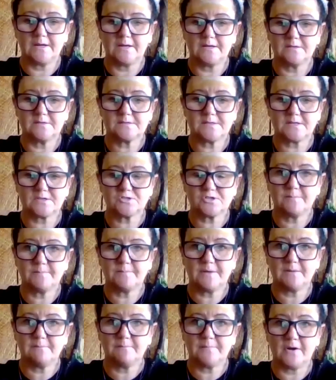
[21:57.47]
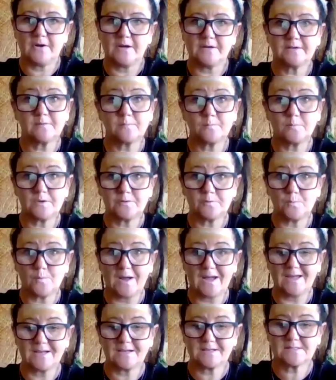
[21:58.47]
and it's actually been binded with
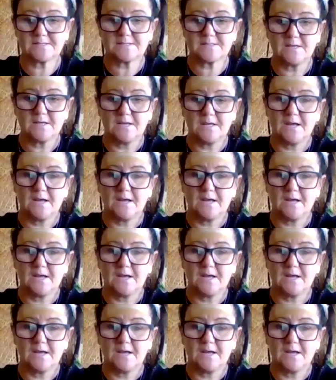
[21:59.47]
wax.